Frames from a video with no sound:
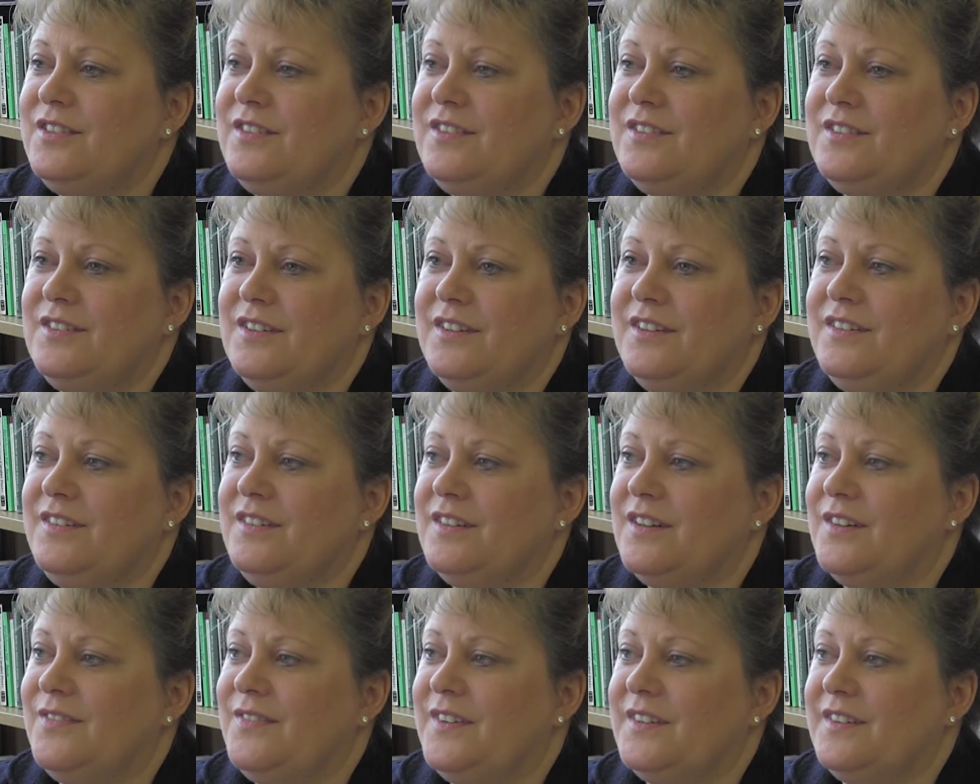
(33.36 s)
She
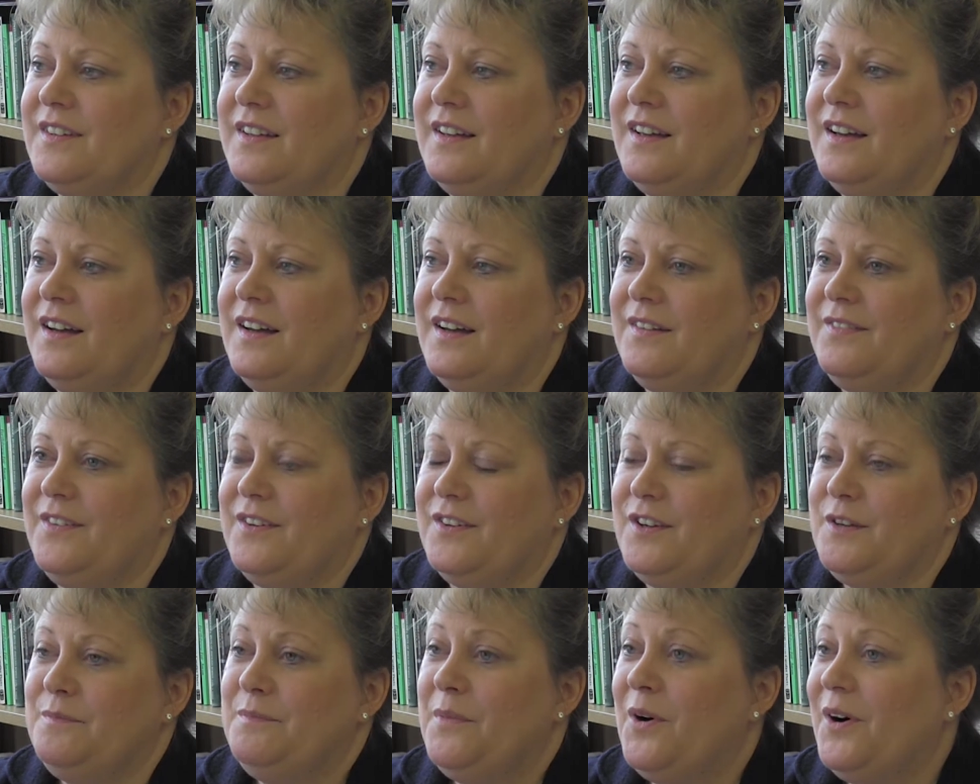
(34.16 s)
starts off as a
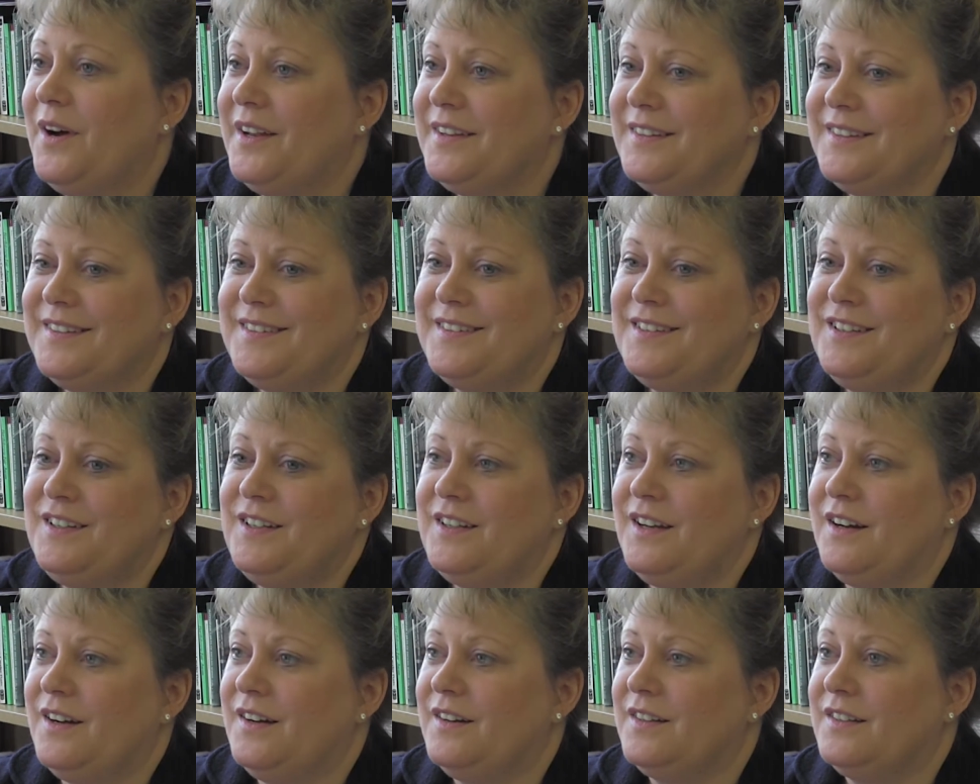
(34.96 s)
very modest,
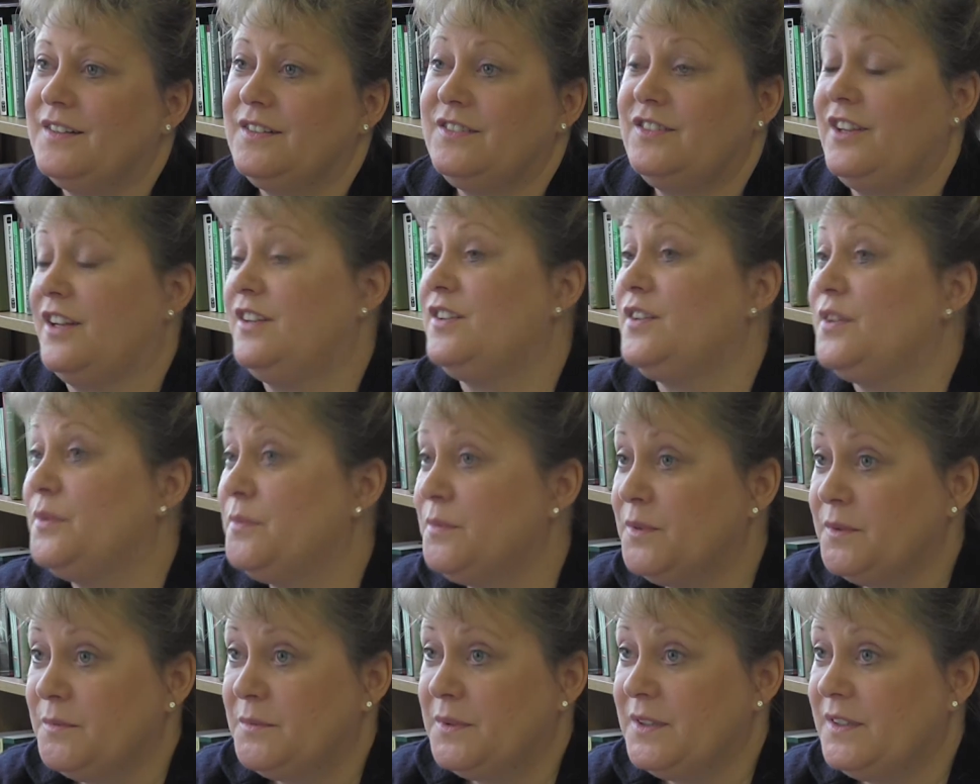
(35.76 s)
young,
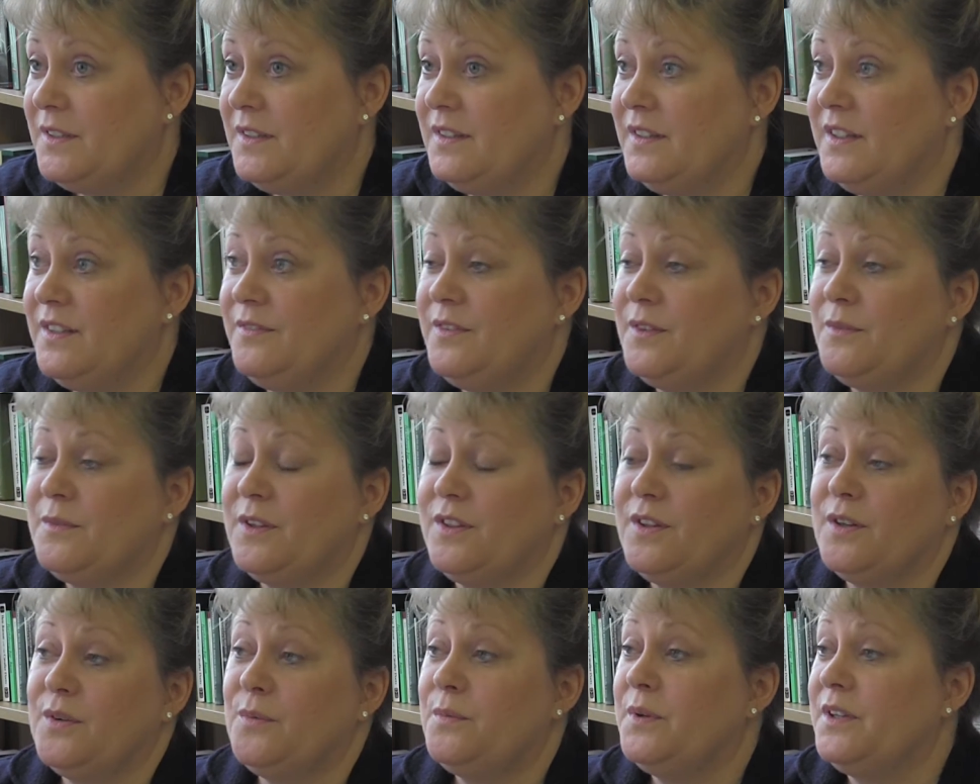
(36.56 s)
gentlewoman living
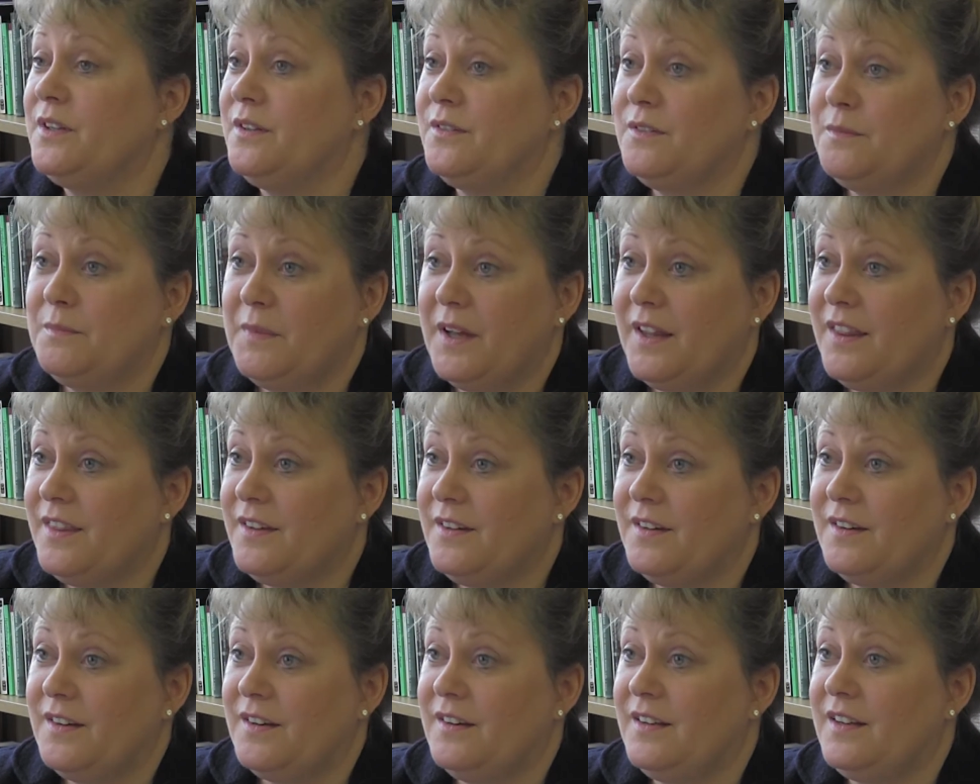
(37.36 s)
with her widowed
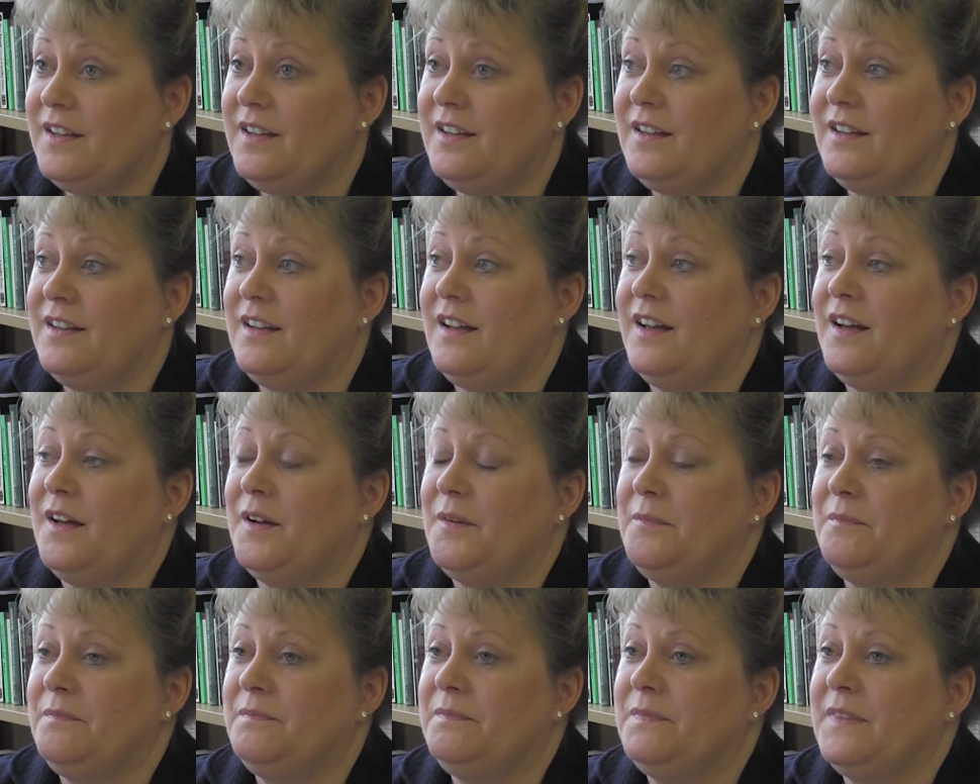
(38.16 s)
mother
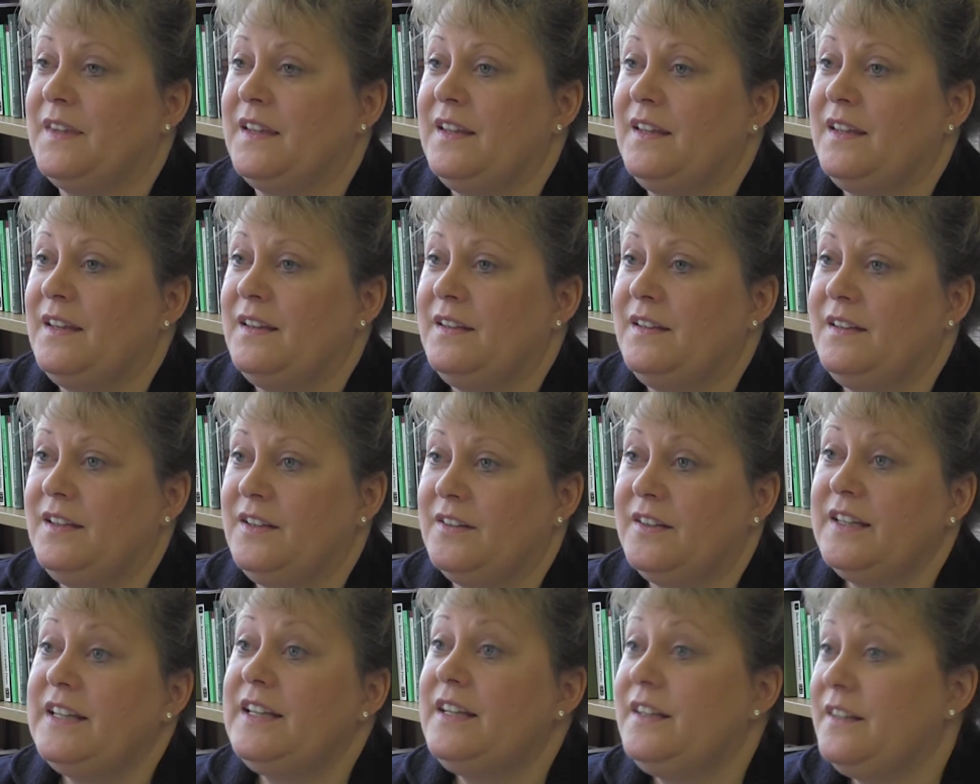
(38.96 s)
in
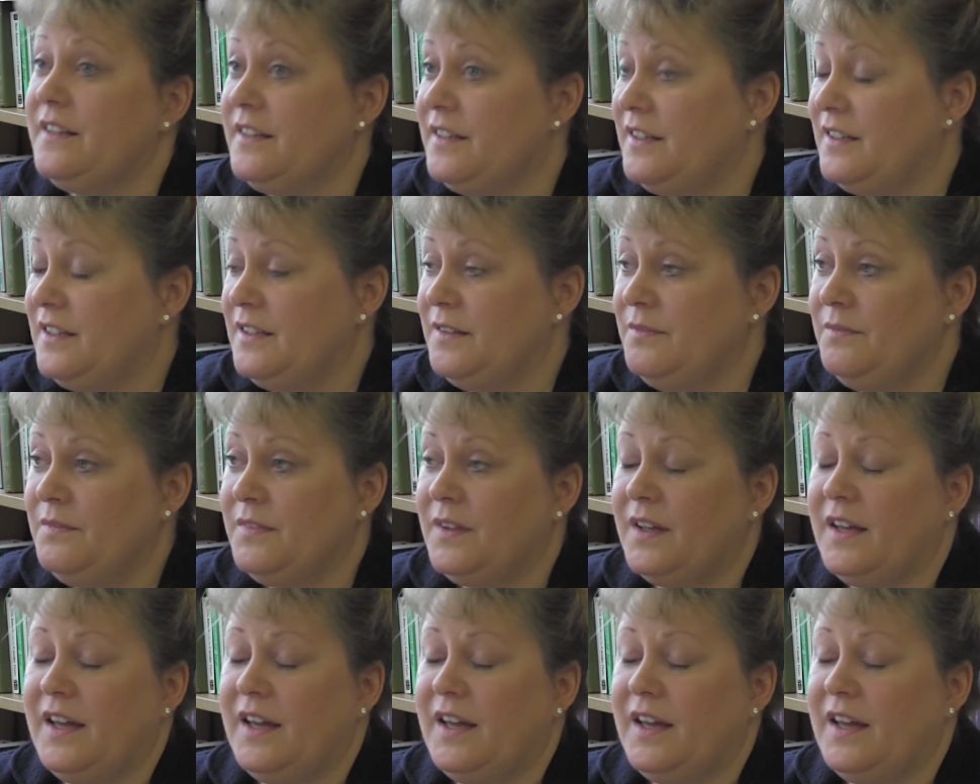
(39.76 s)
near Ely,